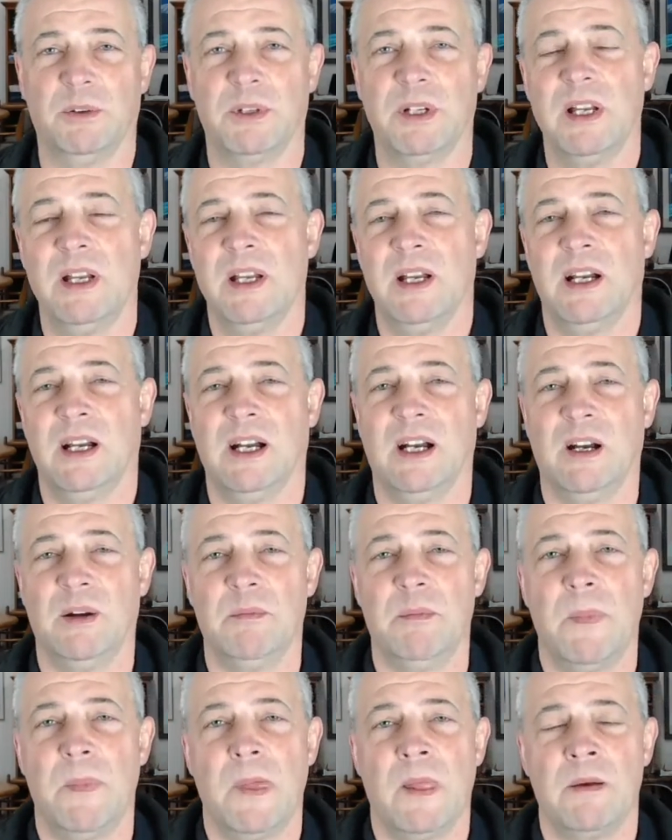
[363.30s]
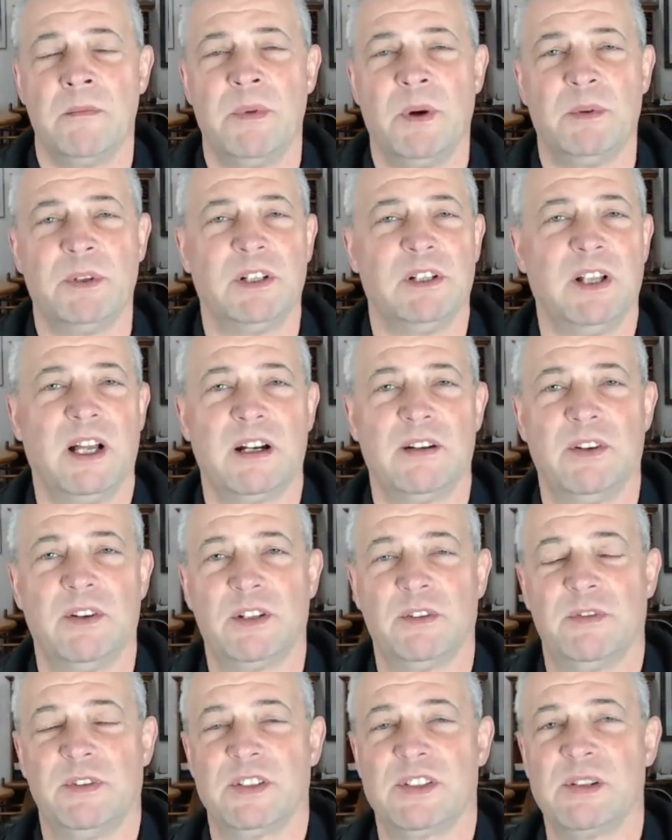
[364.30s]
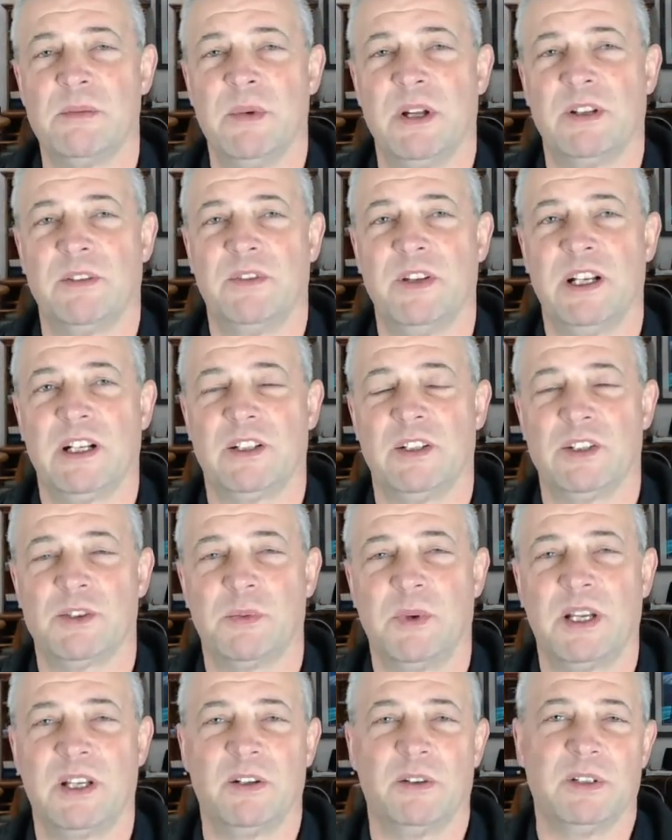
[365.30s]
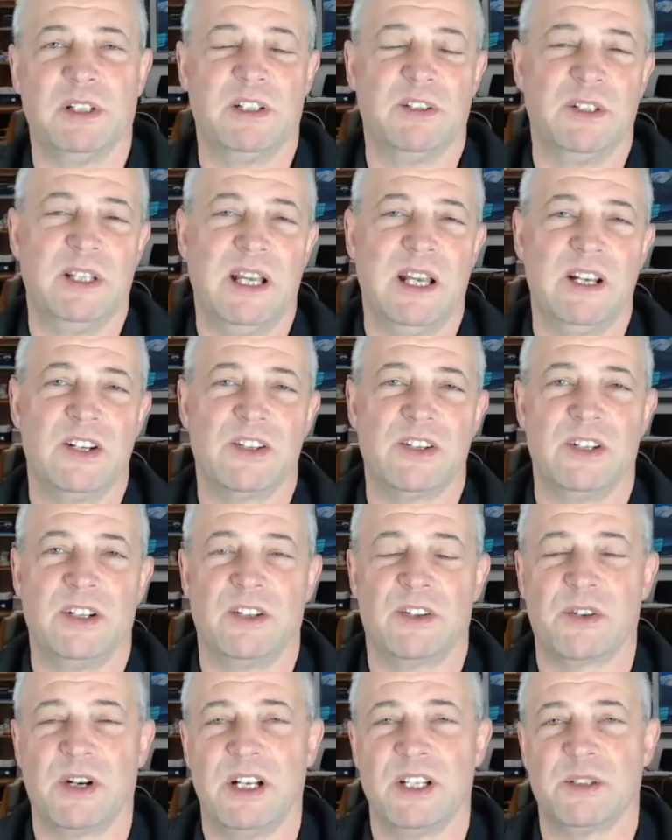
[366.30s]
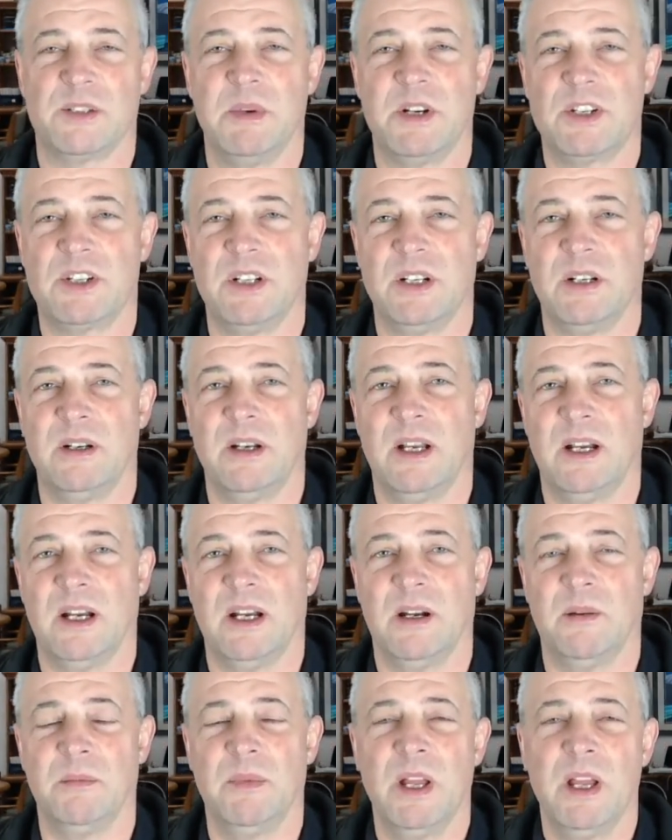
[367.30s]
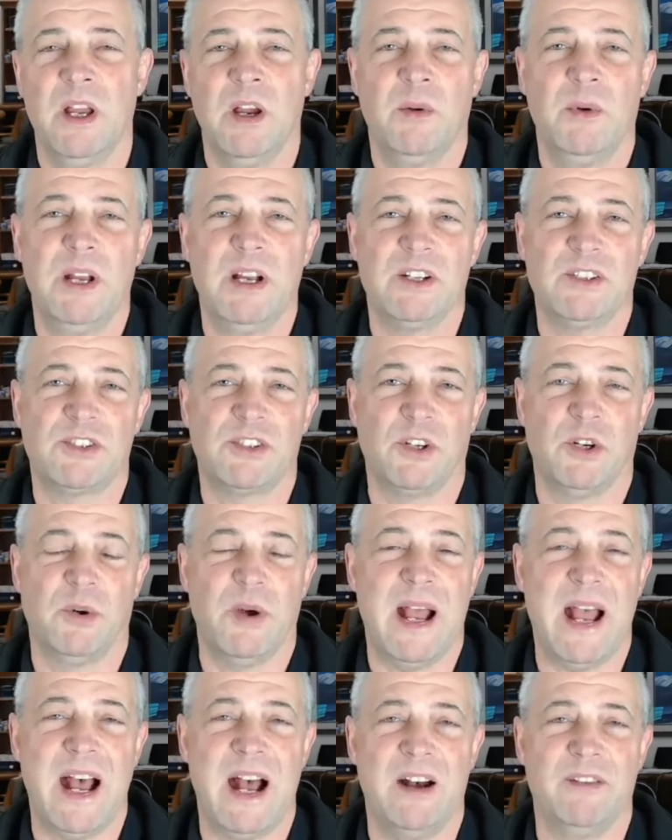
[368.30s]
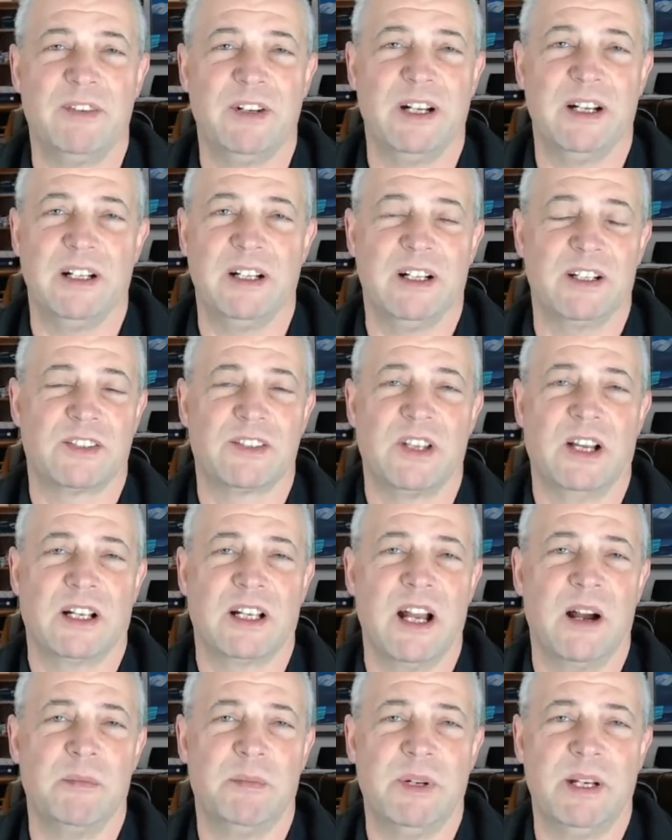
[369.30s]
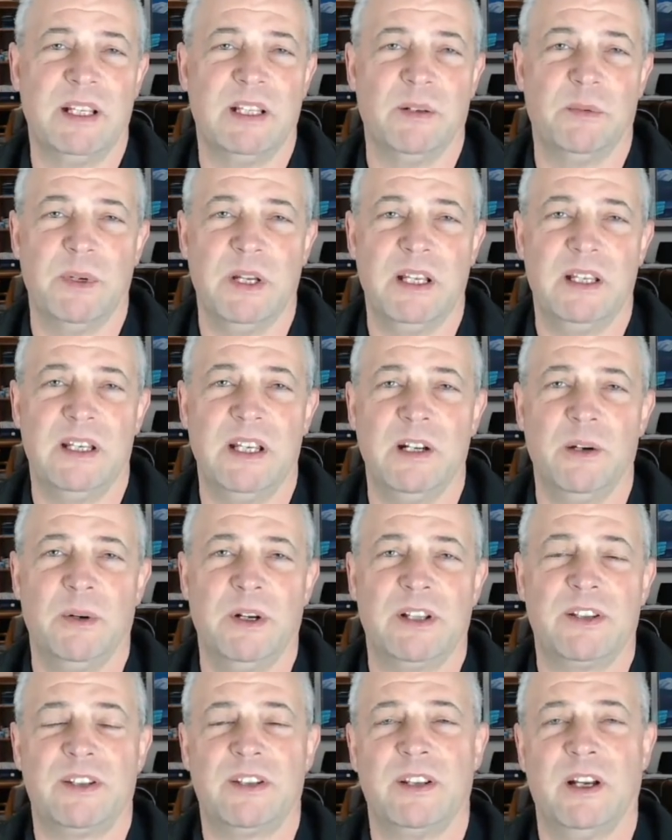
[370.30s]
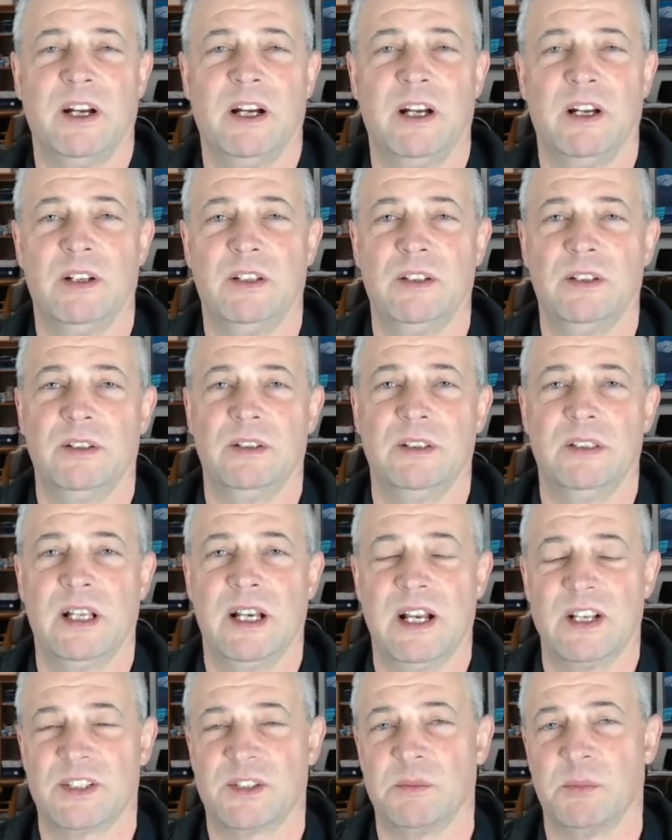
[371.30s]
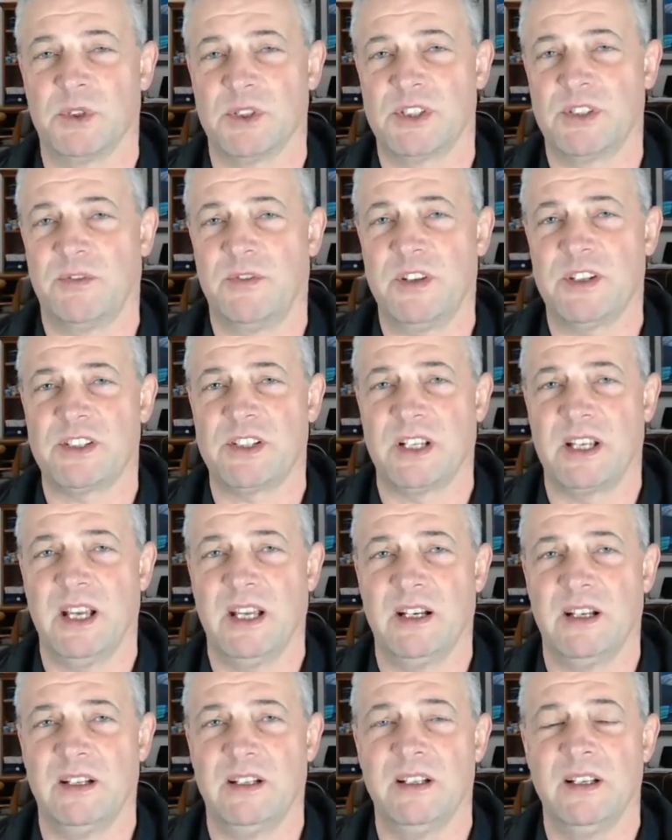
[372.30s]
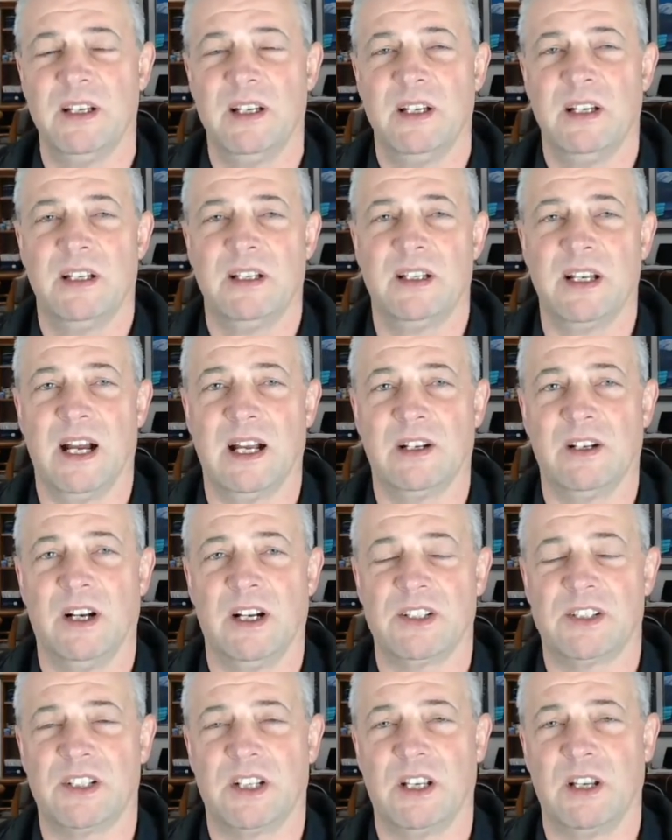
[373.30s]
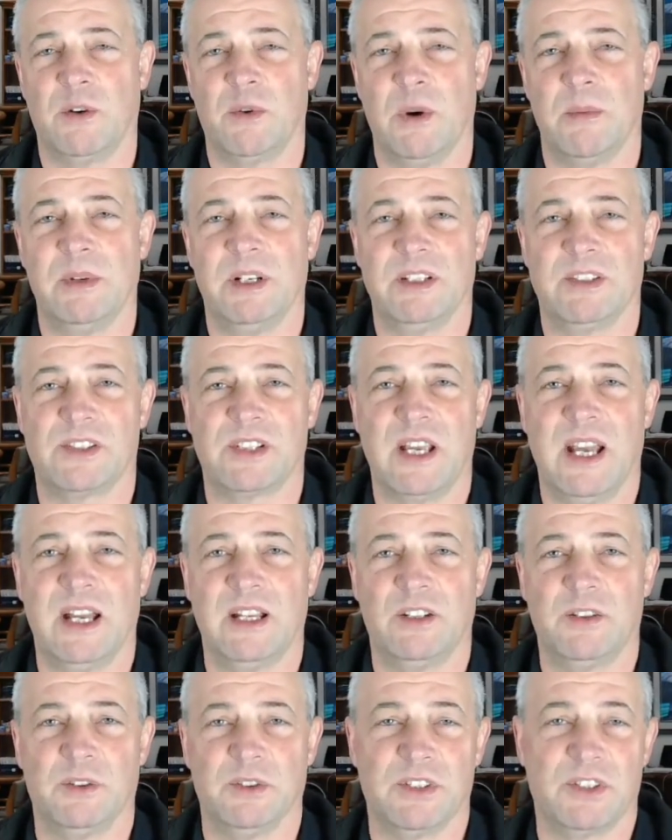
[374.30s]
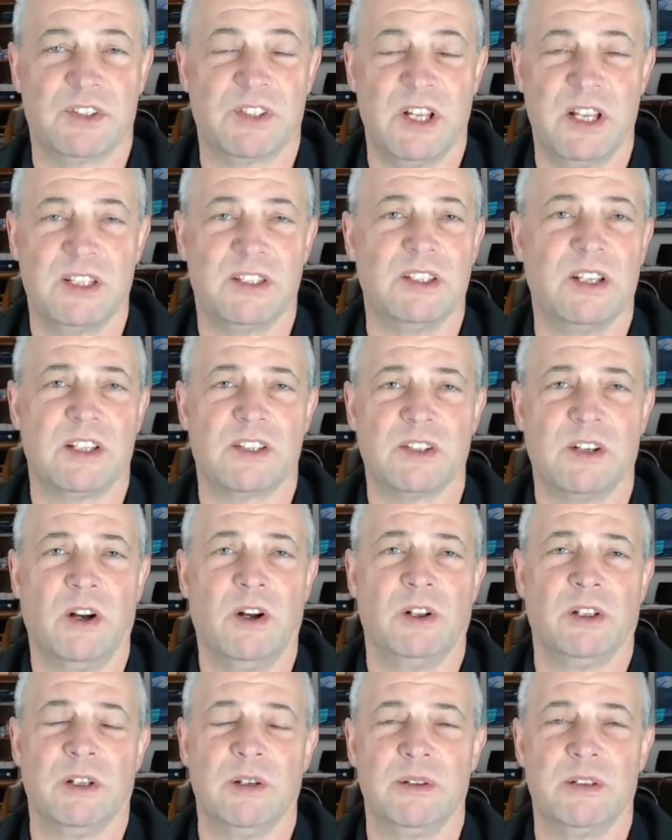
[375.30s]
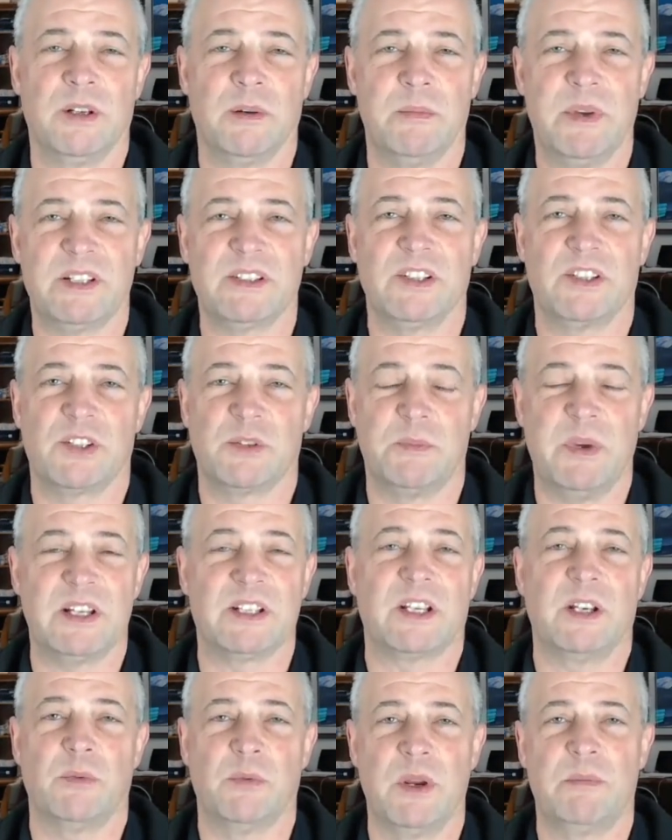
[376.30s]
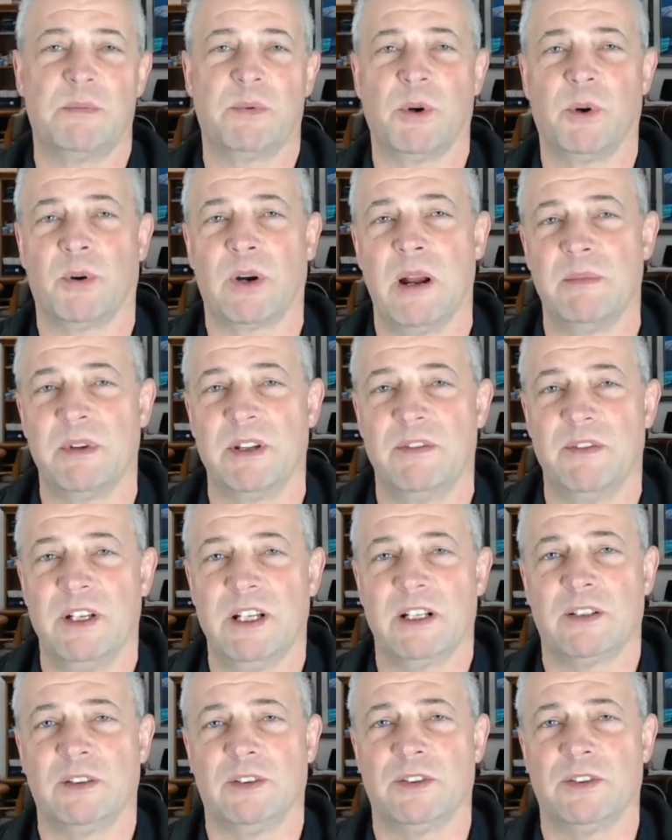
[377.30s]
But with a lot of some other vehicles, we can only do the engine and transmission. We also have a company that we deal with that has some more sophisticated diagnostic equipment and scan tools. It's all their business is basically reprogramming vehicles.